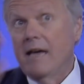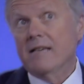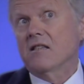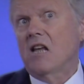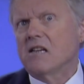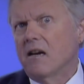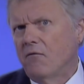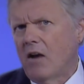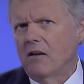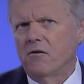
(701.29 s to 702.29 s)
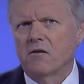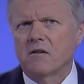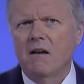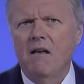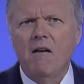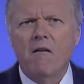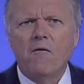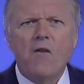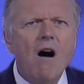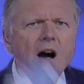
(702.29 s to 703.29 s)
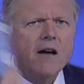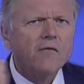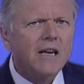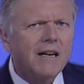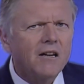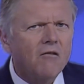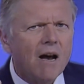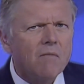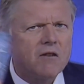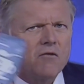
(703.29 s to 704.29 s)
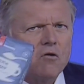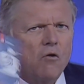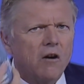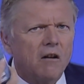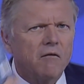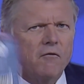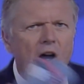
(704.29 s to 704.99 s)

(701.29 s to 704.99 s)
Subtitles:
Aesthetic values. 5 kilograms of soil.